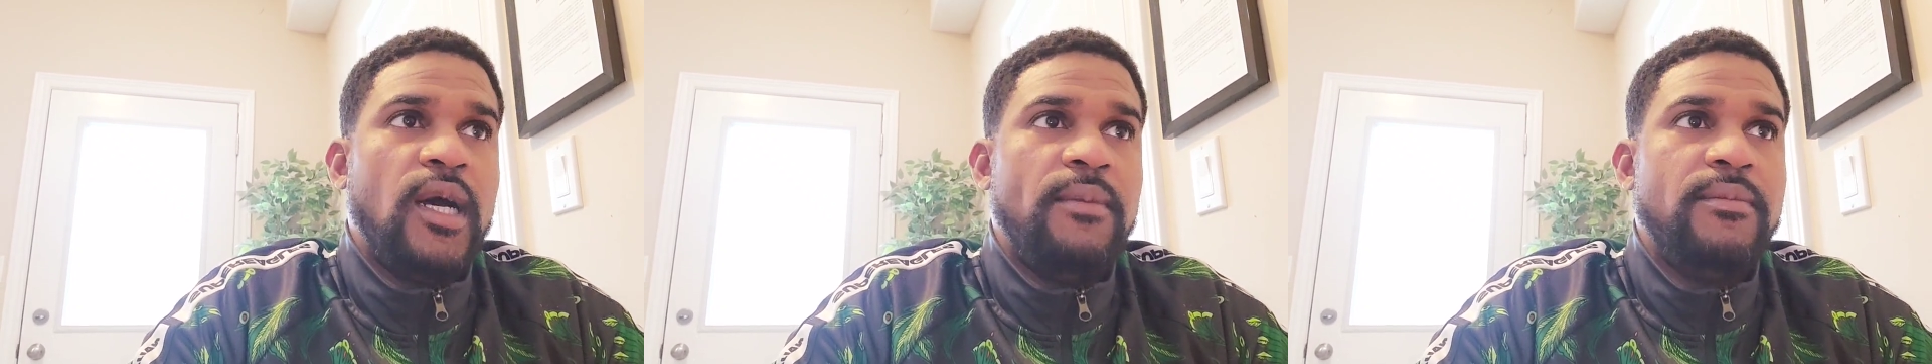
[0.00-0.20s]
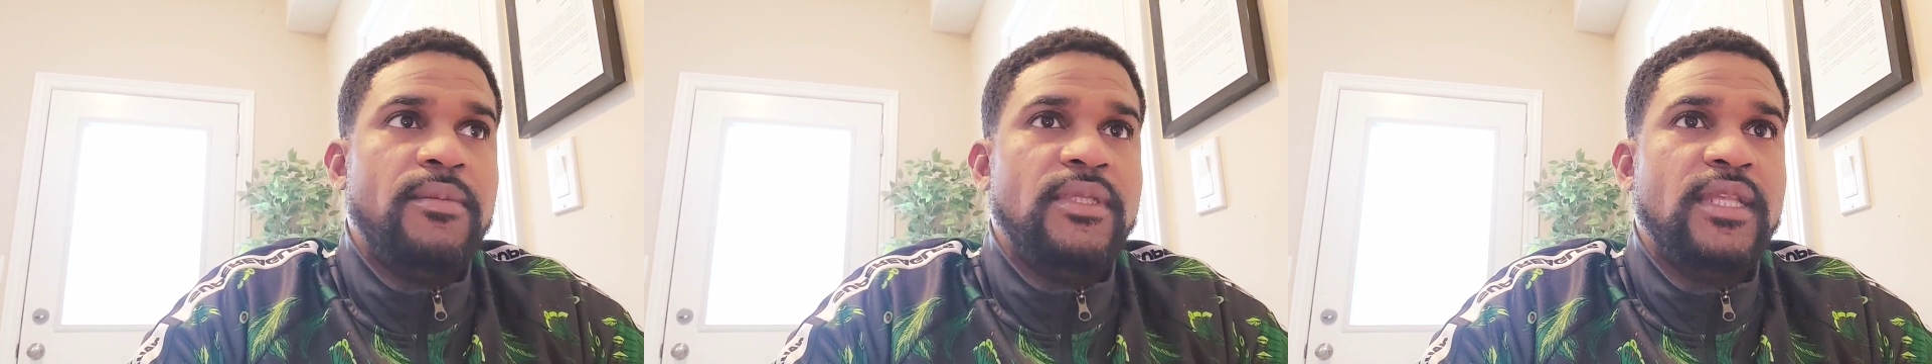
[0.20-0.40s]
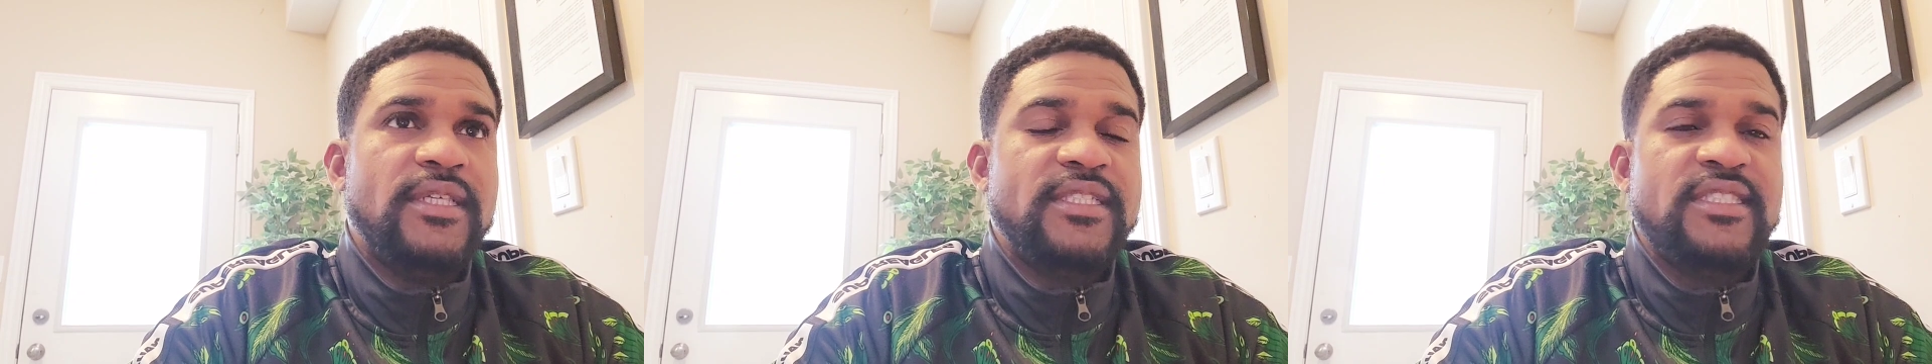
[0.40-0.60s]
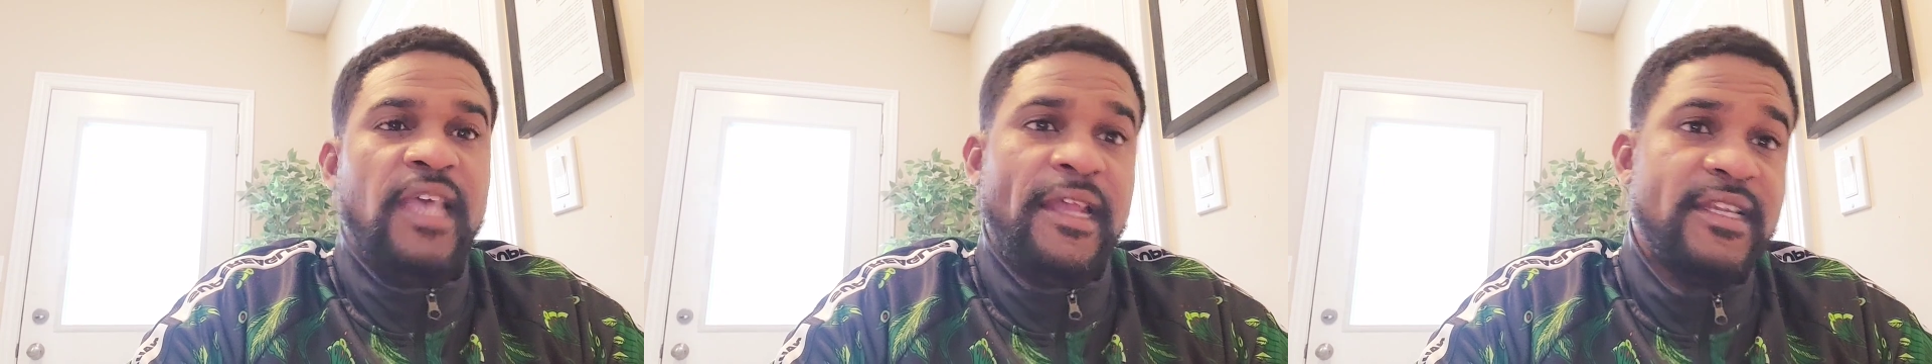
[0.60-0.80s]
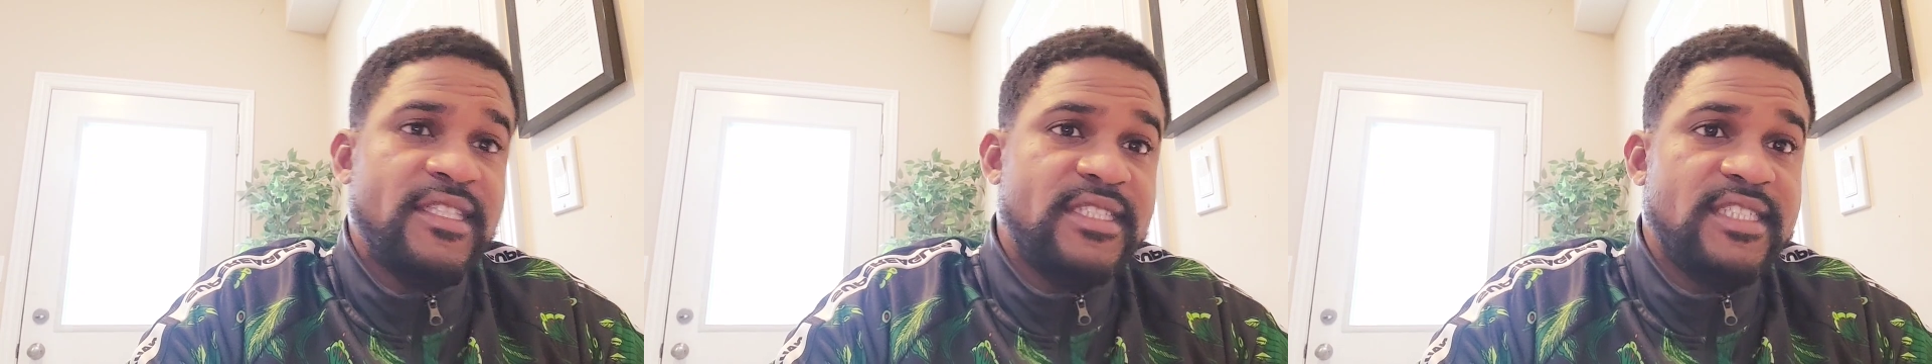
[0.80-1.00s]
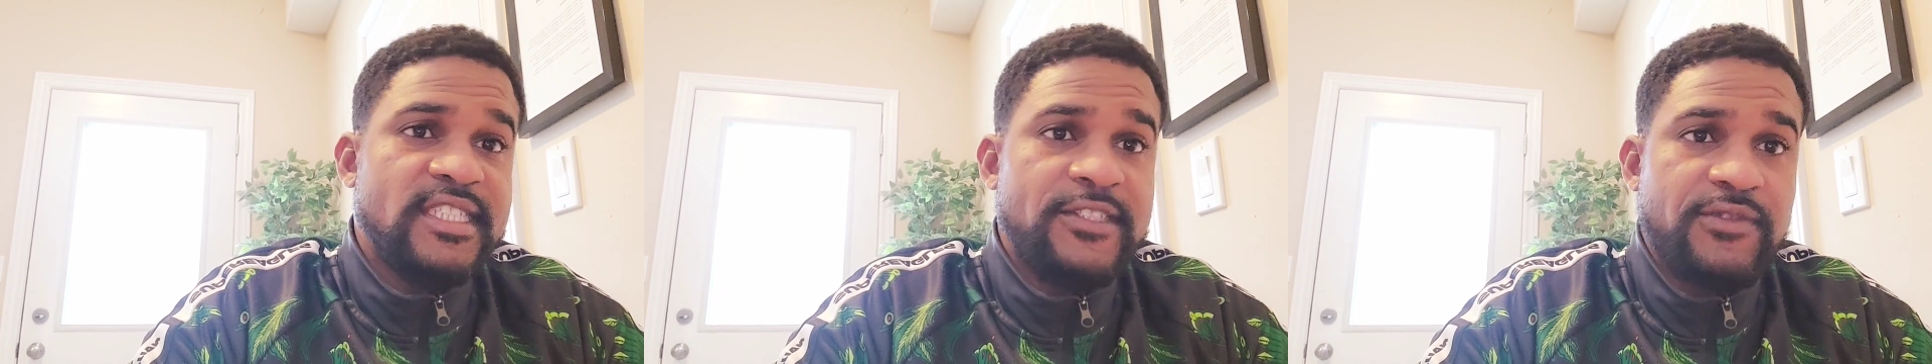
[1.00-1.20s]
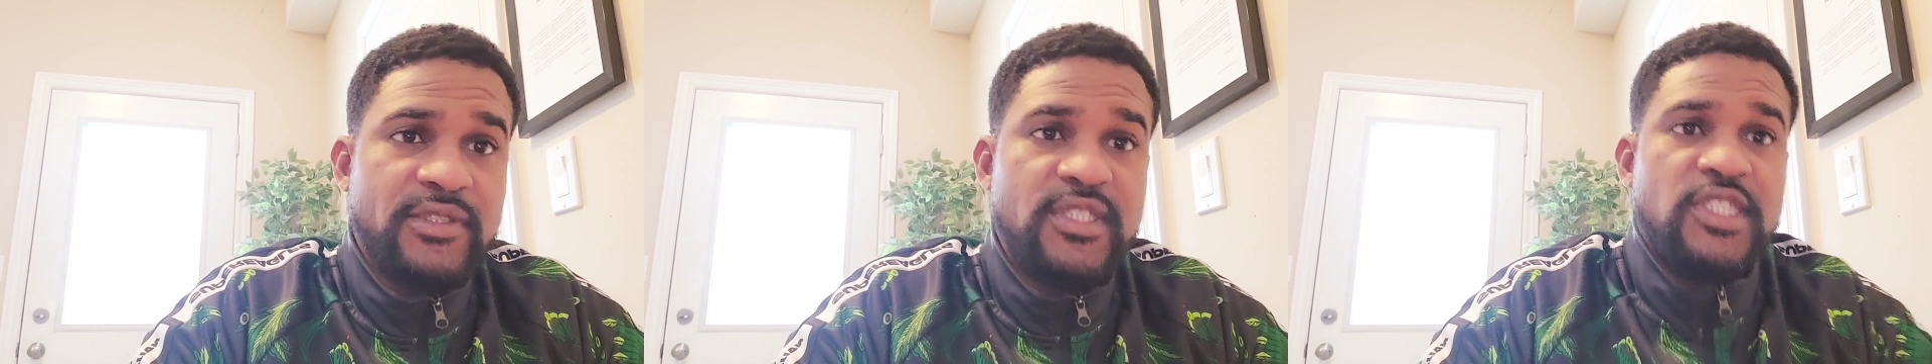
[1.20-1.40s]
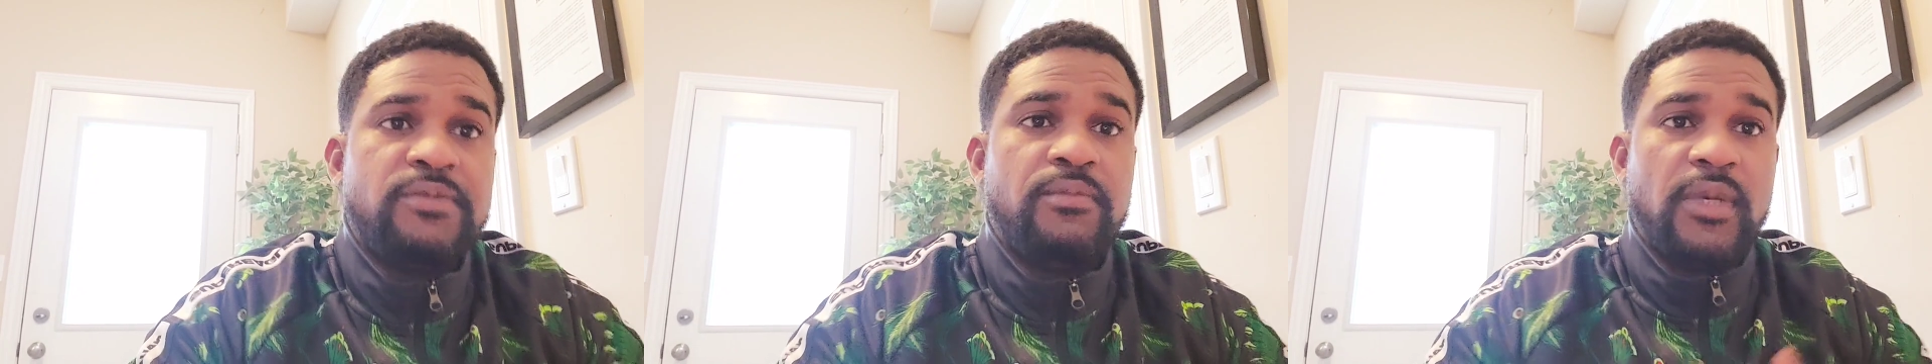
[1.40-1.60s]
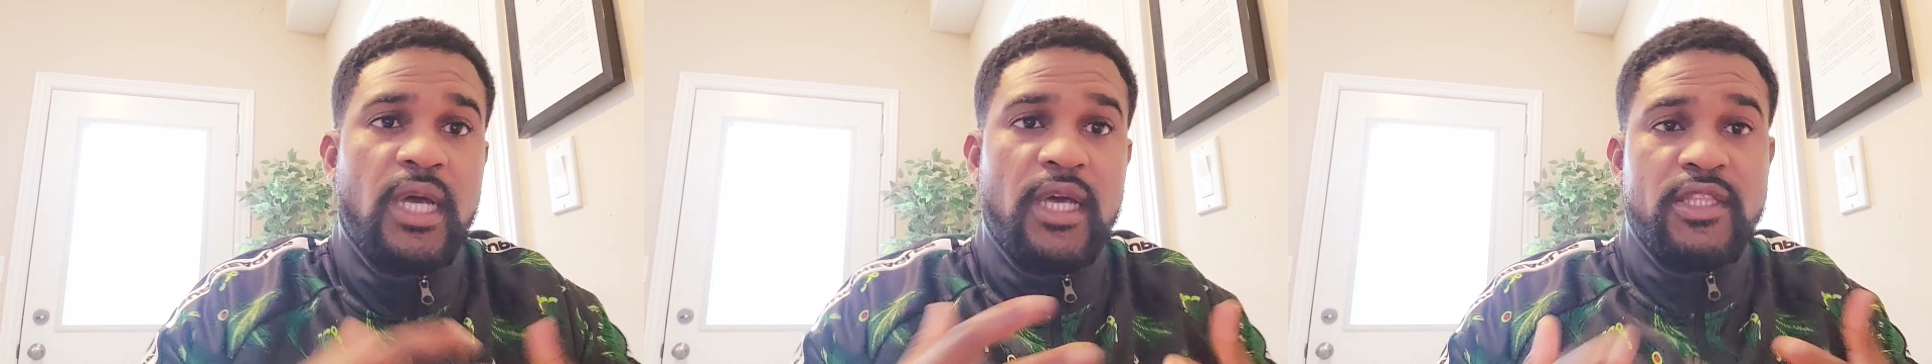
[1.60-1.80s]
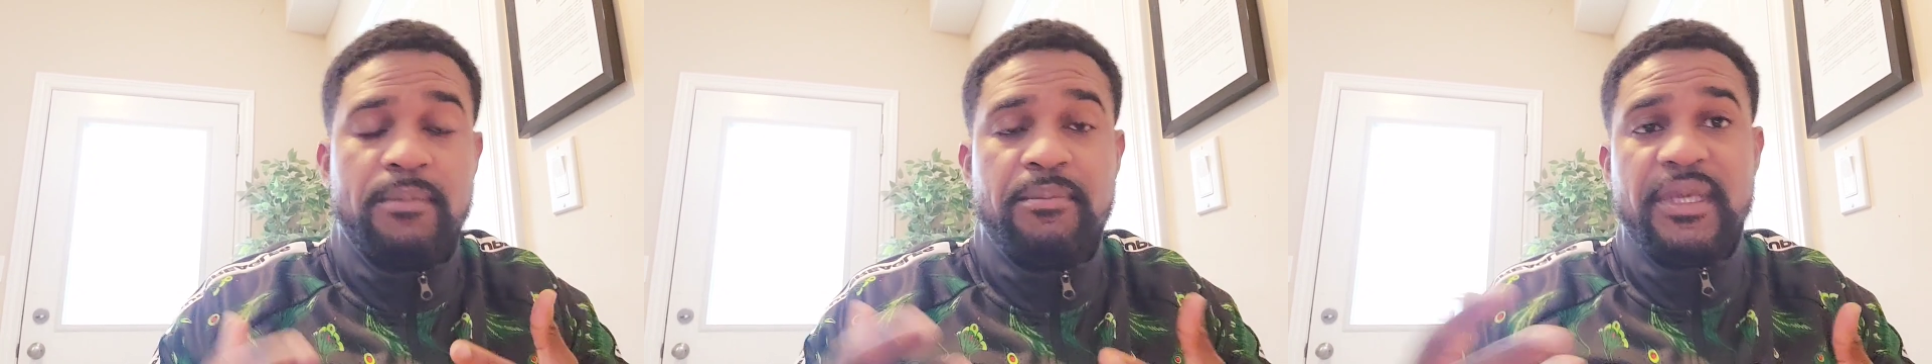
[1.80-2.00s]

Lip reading: there's tendencies for the